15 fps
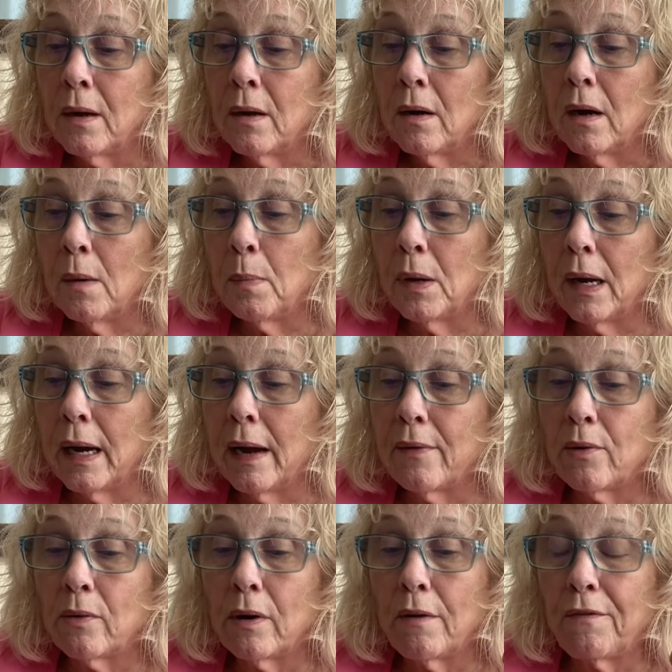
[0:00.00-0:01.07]
apply
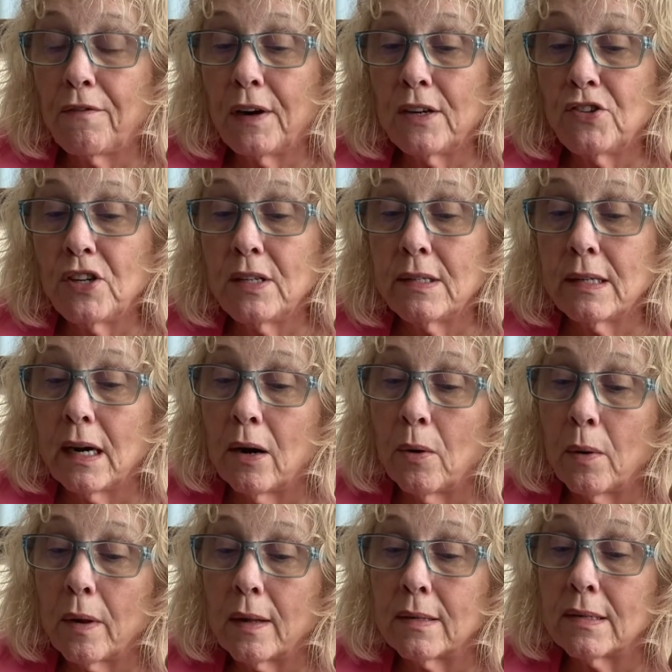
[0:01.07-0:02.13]
after a refreshing shower
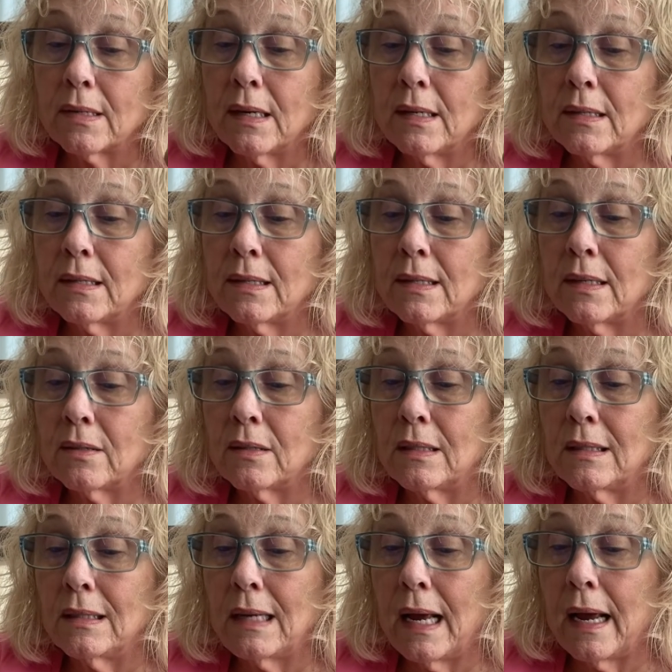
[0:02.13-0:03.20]
the skin is still
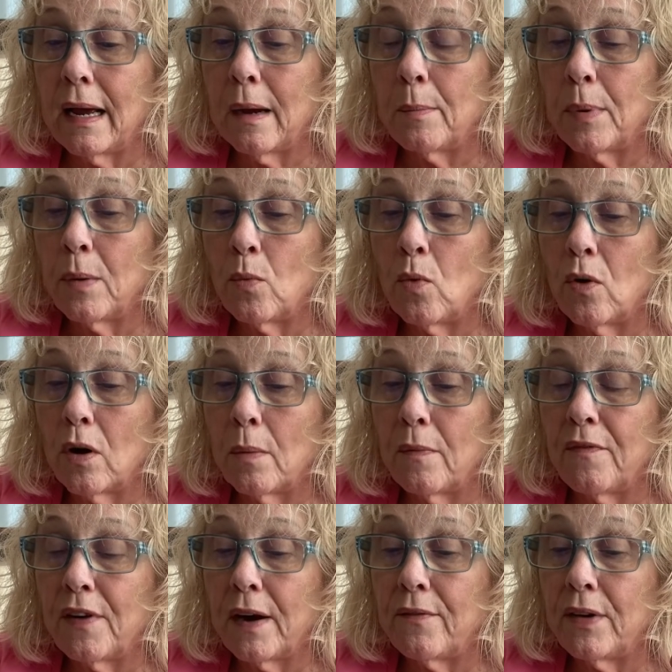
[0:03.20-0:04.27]
damp. Warm
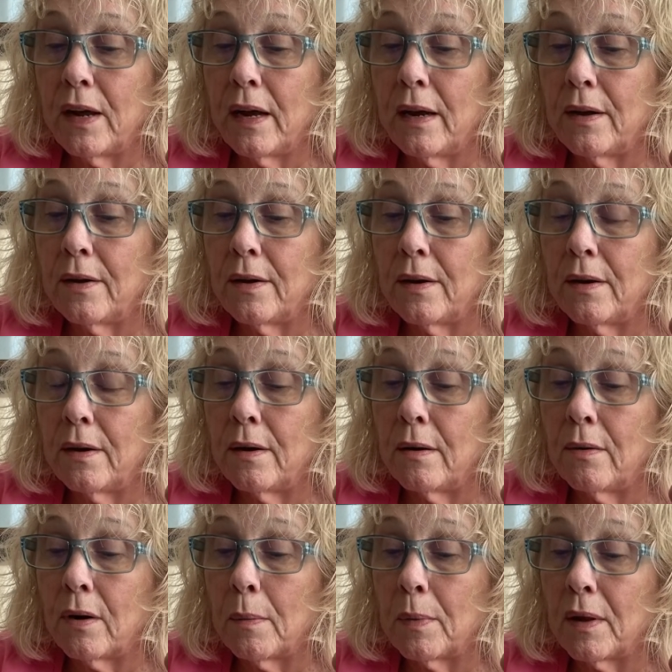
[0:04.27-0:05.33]
5 to 8
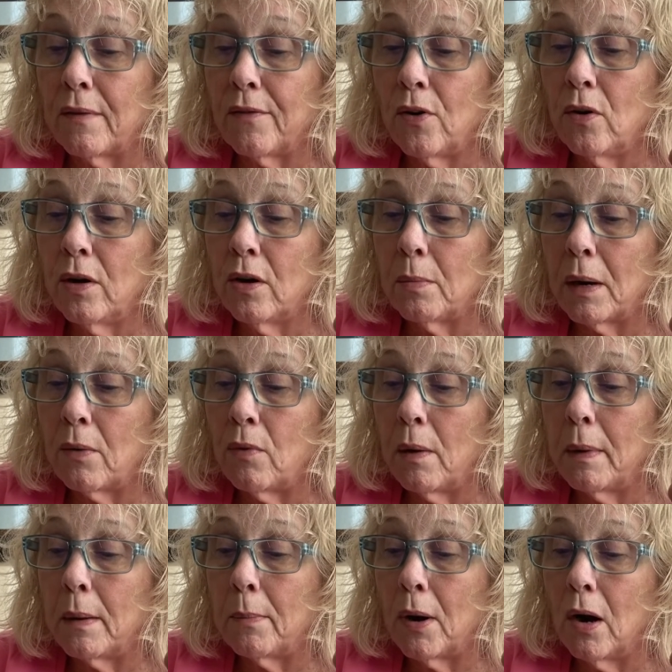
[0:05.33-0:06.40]
drops of oil by
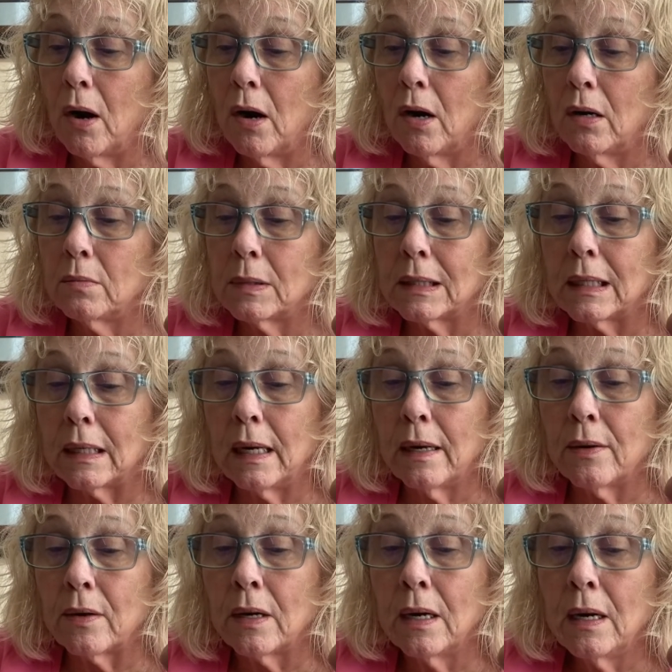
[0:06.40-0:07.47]
rubbing palms
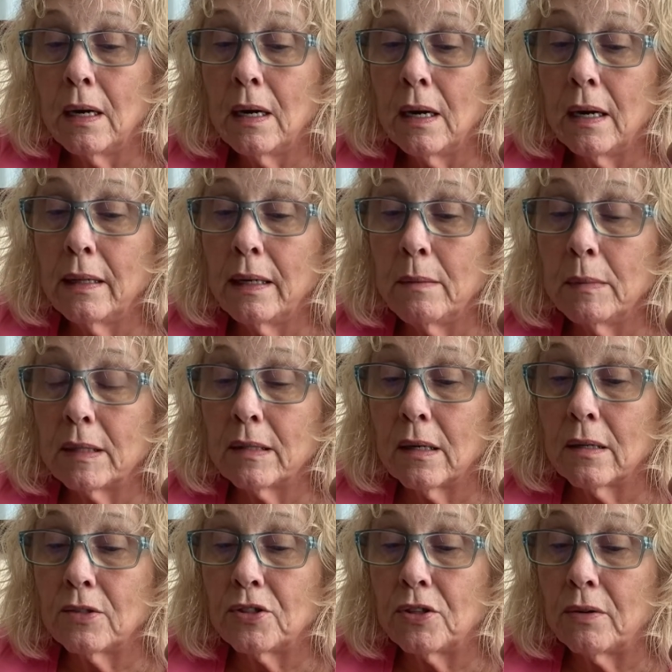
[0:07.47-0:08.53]
together and then
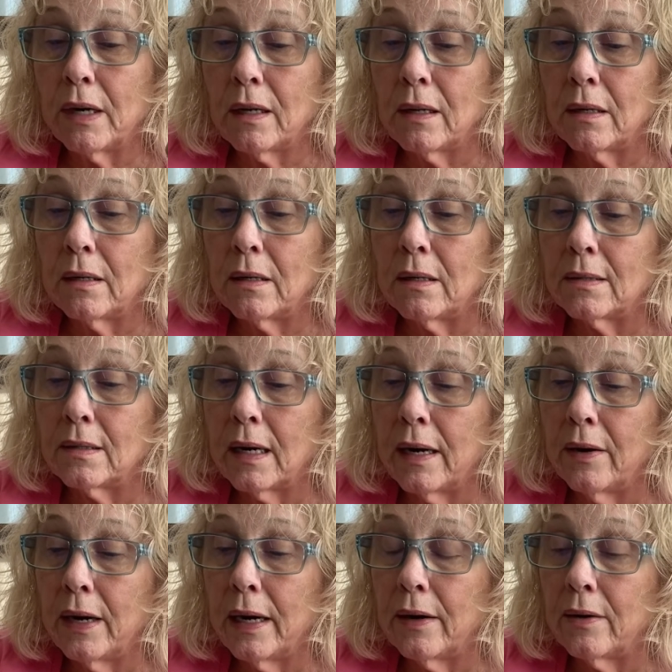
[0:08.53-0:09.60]
massage directly in
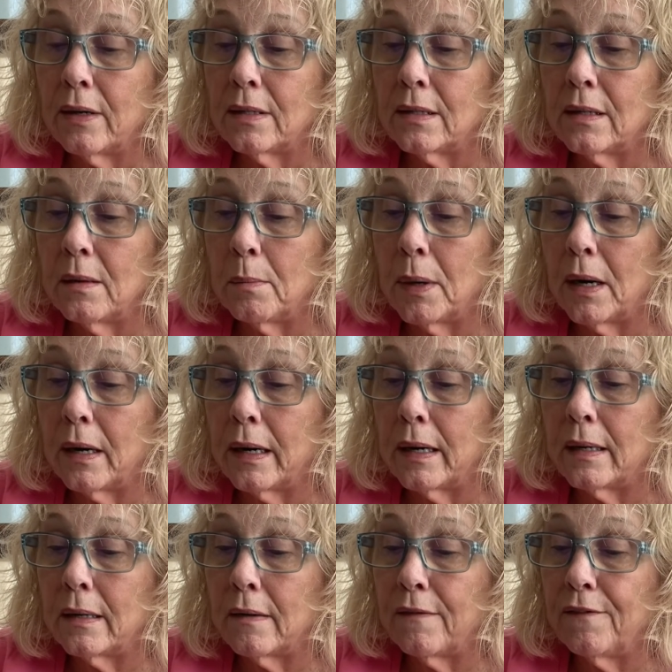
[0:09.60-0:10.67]
desired areas of the body
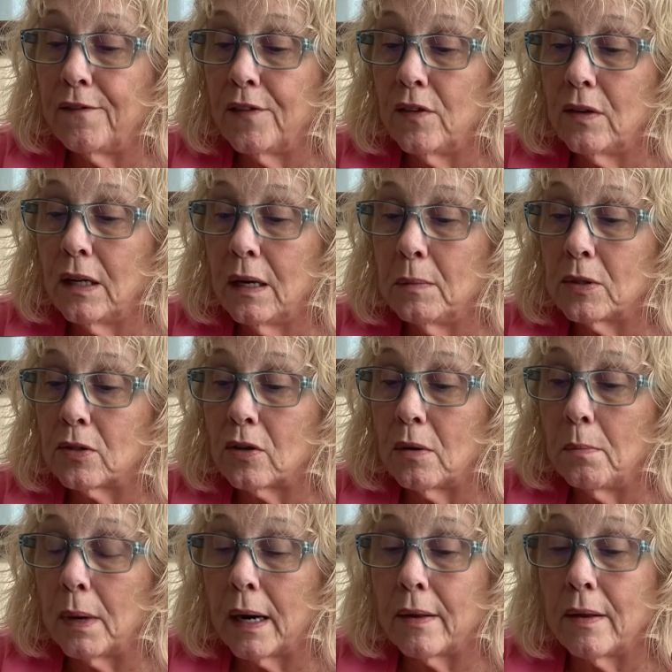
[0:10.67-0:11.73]
until fully absorbed
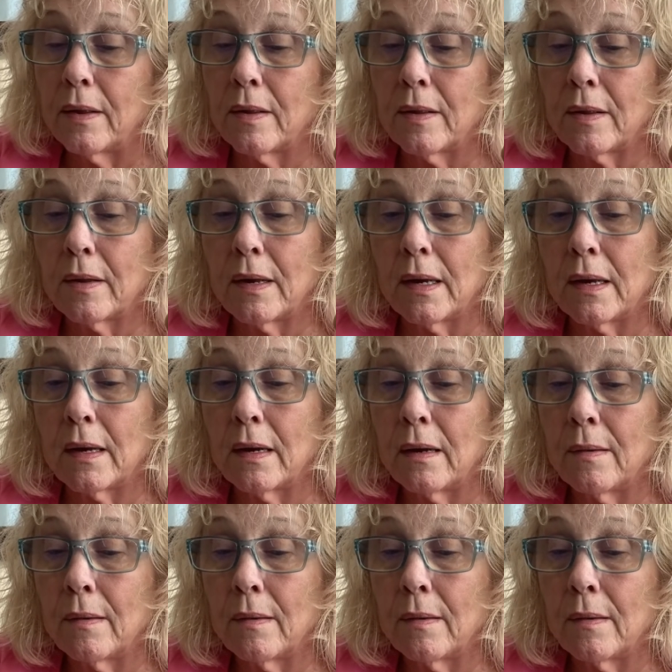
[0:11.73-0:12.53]
by the skin.